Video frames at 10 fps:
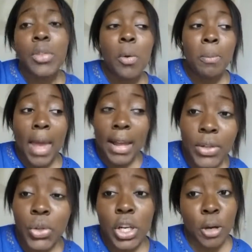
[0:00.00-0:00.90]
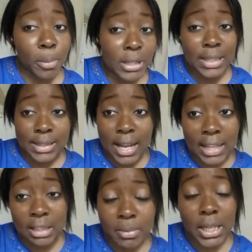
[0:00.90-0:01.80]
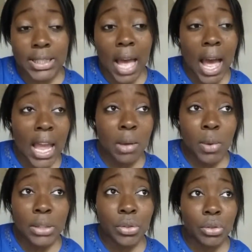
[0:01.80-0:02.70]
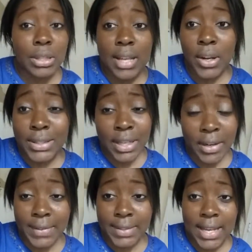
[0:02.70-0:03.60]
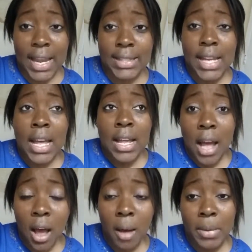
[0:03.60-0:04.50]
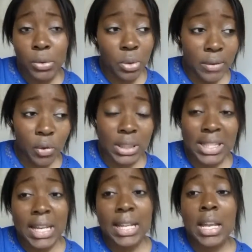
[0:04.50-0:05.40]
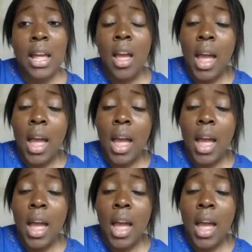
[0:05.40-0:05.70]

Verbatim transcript: So make sure your person signs it, because I went to the Secretary of State in 2014,